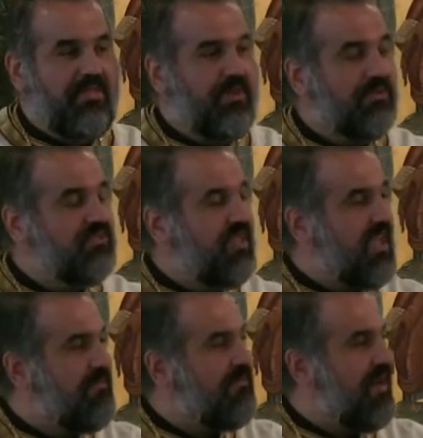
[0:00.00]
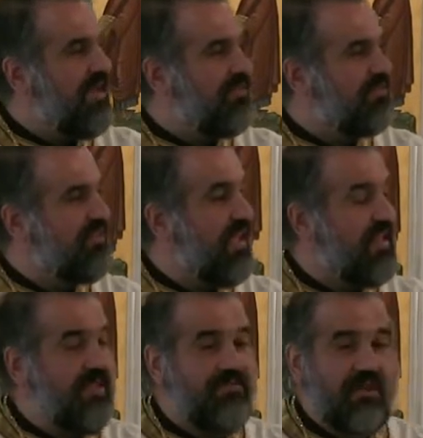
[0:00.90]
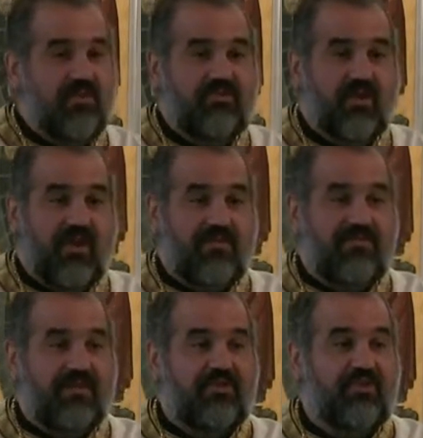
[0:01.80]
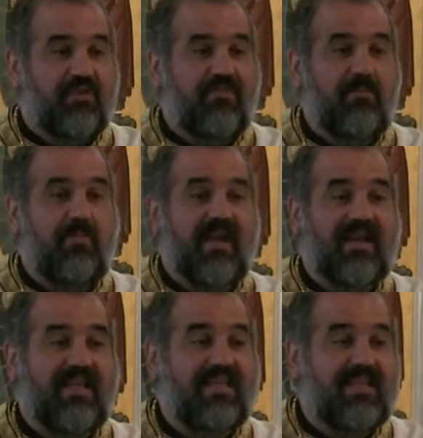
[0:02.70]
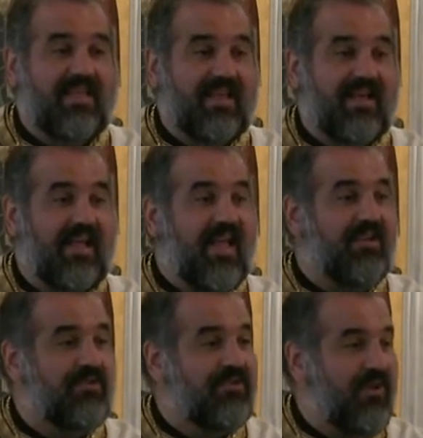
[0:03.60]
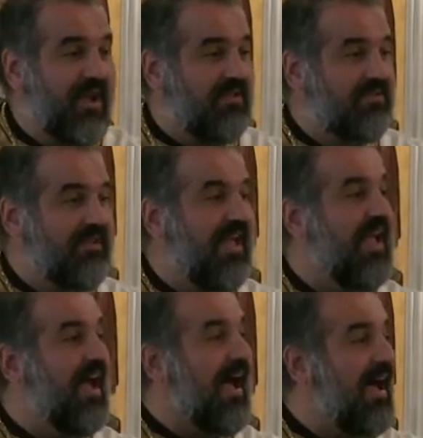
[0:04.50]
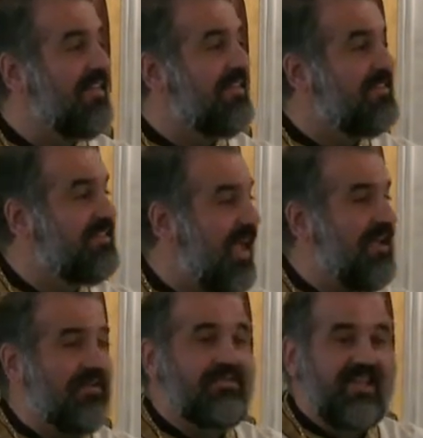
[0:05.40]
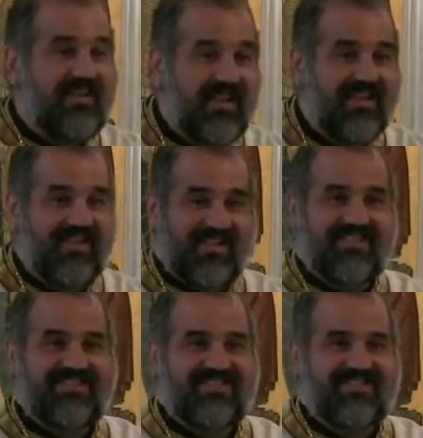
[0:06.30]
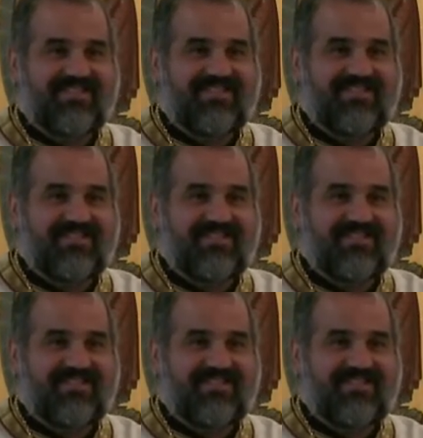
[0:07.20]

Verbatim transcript: But those same fathers that evening saw a vision of the Panagia and Christ on the side of St. Nicholas.